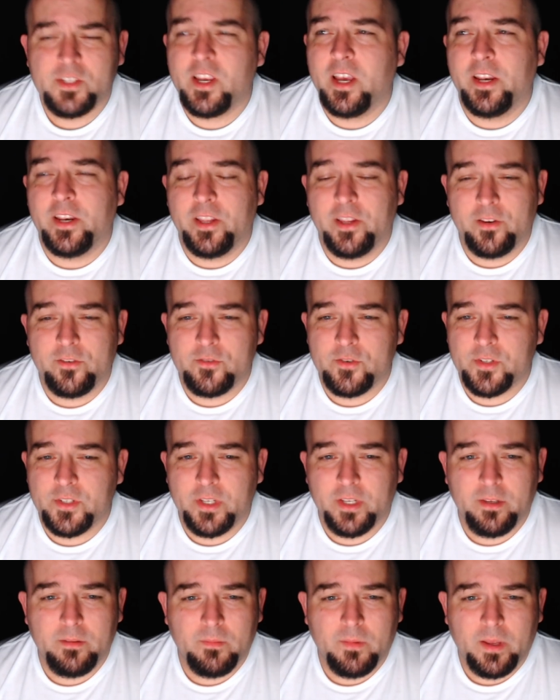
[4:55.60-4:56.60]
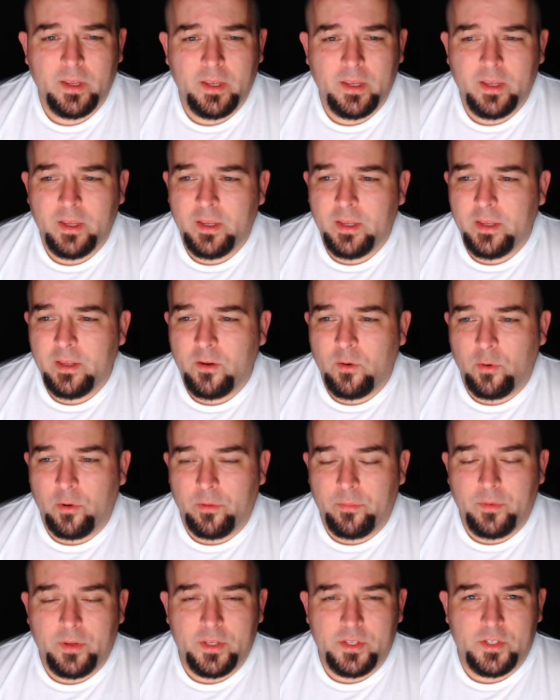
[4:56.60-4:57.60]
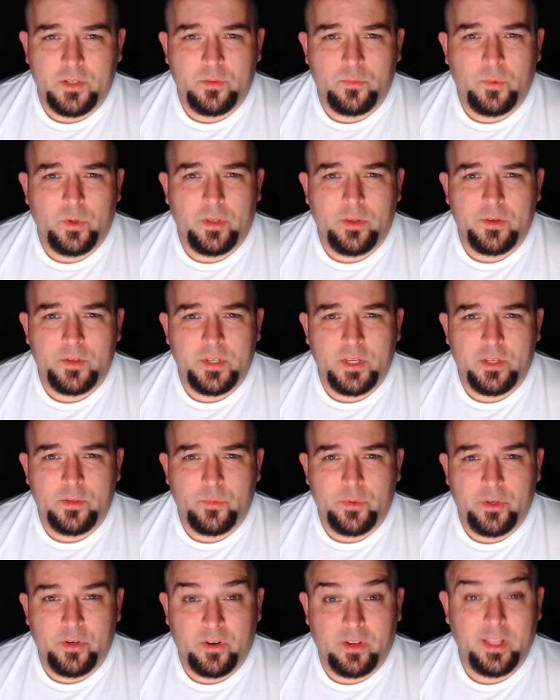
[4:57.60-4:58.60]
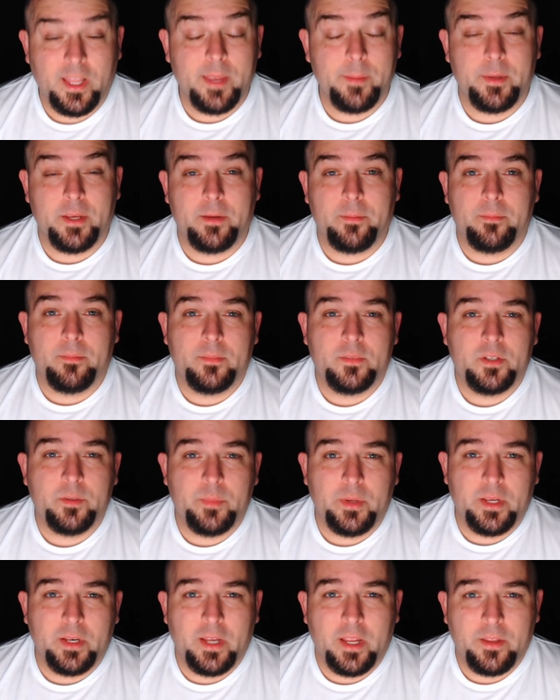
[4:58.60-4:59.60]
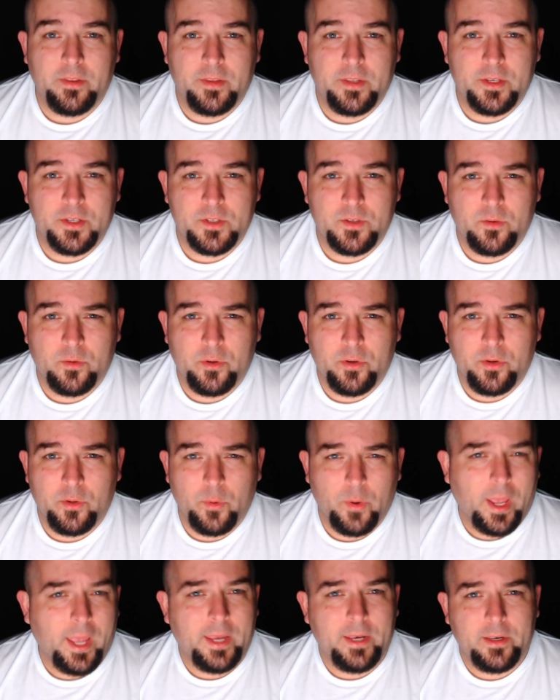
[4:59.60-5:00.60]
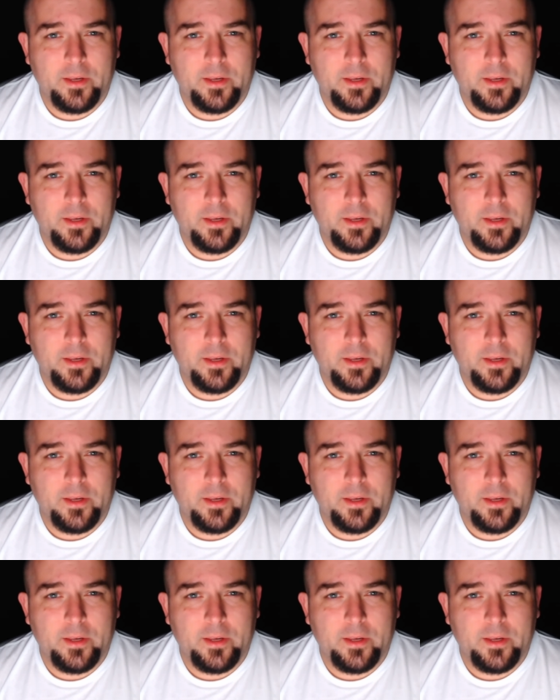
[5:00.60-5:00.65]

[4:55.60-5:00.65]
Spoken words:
It's kind of interesting. Or is it one of those things where you're claiming to be an atheist or you